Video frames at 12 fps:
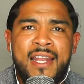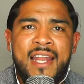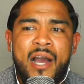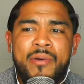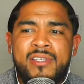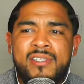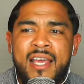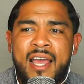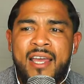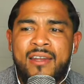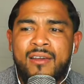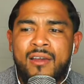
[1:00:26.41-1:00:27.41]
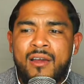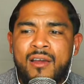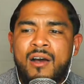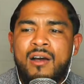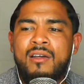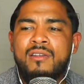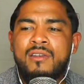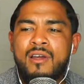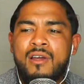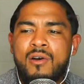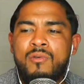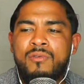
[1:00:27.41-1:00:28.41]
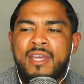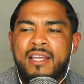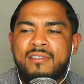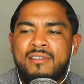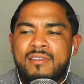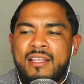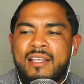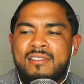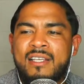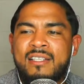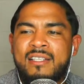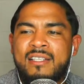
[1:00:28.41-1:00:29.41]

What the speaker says: and now he's dead. No, that's a